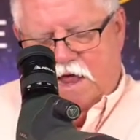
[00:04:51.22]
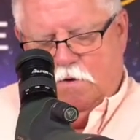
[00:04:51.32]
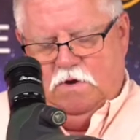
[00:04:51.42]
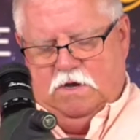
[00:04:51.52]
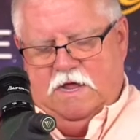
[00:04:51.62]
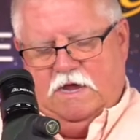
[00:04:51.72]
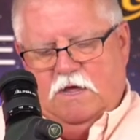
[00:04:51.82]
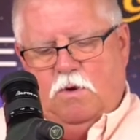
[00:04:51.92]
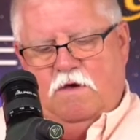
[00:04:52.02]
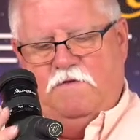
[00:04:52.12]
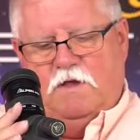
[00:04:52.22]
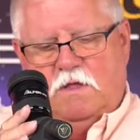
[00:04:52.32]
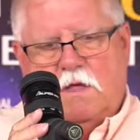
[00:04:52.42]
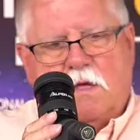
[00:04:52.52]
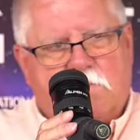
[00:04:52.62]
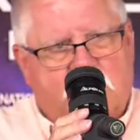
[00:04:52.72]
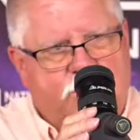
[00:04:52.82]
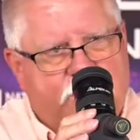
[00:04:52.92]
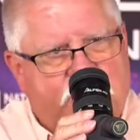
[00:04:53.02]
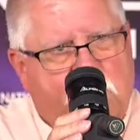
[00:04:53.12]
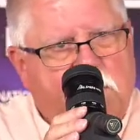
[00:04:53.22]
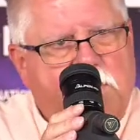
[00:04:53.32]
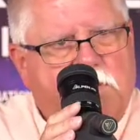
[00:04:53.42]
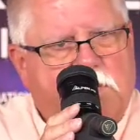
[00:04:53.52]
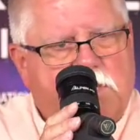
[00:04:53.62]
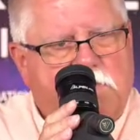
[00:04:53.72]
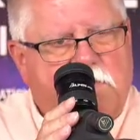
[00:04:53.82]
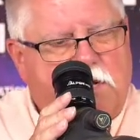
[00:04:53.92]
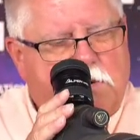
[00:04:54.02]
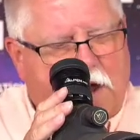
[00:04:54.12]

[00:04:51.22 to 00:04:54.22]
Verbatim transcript: I wouldn't let go of it, but you could certainly use it as a mini